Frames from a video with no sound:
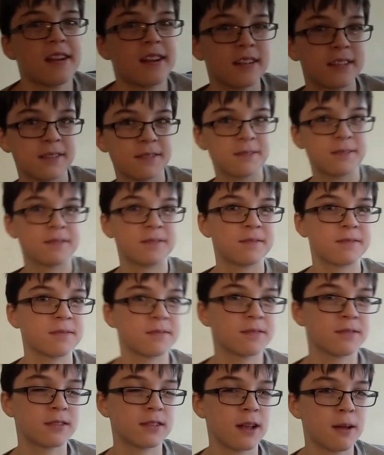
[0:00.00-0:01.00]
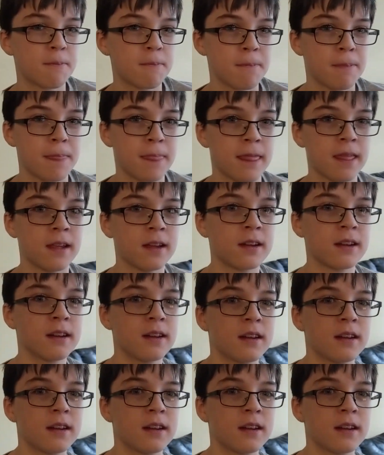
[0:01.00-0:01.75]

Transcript: Got his Invisalign.